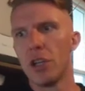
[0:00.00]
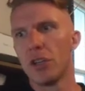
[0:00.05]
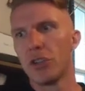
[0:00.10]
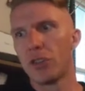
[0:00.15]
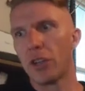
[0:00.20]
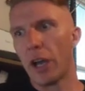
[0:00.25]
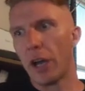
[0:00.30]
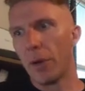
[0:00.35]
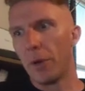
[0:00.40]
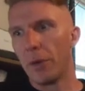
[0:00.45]

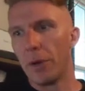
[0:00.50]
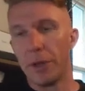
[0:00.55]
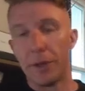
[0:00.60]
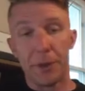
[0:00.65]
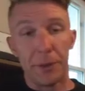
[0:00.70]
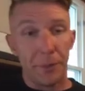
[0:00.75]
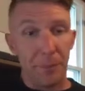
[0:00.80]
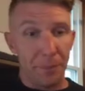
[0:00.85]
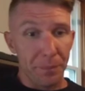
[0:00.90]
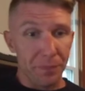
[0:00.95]
So,
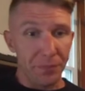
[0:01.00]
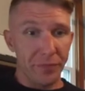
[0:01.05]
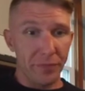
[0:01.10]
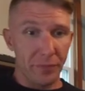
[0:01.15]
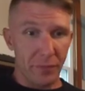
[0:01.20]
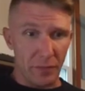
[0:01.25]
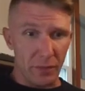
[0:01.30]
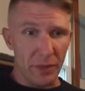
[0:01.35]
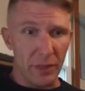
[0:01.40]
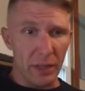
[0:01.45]

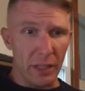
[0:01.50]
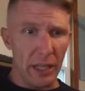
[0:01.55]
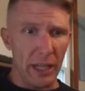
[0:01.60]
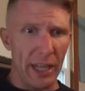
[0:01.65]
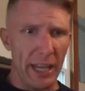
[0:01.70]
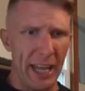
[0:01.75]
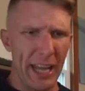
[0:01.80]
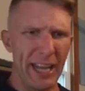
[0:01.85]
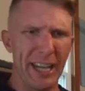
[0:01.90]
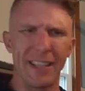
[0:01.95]

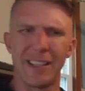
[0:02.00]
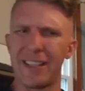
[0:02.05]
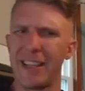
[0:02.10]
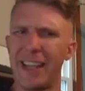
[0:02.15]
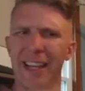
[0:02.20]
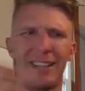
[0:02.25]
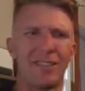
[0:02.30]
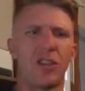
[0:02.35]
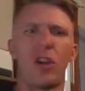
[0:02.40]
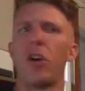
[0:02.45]
and
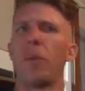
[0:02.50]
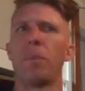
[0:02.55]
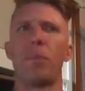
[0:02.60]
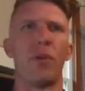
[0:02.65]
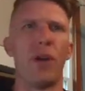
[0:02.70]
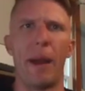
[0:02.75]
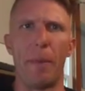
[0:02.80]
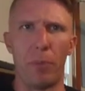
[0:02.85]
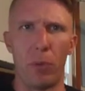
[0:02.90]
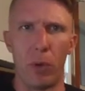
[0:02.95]
it's all
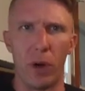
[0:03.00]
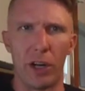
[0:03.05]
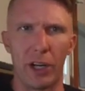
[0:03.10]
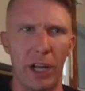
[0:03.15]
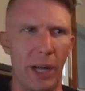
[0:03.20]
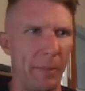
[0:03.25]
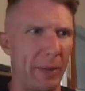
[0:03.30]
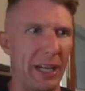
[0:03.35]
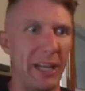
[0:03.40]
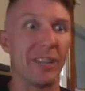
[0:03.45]
prep
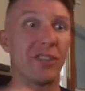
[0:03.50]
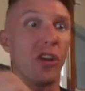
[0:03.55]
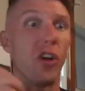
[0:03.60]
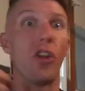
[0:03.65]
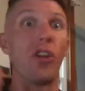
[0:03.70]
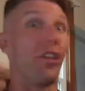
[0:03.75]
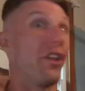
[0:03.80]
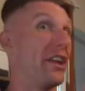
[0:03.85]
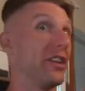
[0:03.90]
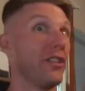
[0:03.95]
work. I mean, it's
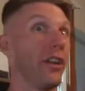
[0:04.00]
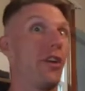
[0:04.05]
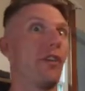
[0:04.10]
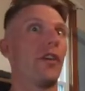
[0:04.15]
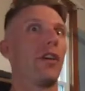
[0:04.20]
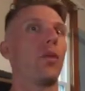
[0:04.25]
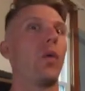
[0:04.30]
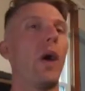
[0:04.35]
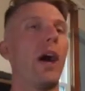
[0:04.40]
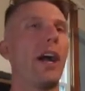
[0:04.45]
all things that are
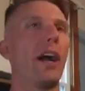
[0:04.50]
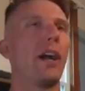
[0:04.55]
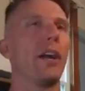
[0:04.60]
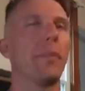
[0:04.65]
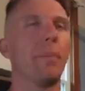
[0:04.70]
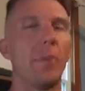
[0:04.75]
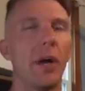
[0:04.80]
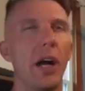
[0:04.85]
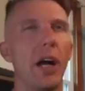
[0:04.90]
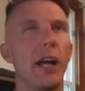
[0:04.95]

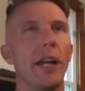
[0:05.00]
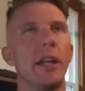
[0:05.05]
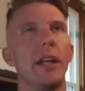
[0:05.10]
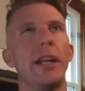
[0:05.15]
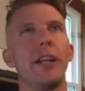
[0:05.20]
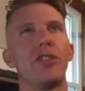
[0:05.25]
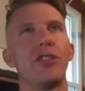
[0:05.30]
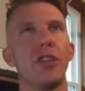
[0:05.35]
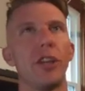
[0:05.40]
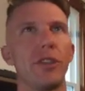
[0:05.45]
required, but
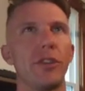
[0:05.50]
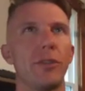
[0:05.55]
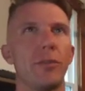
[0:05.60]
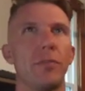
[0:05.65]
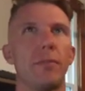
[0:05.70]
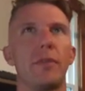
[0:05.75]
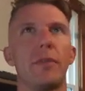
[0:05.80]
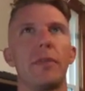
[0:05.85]
it's just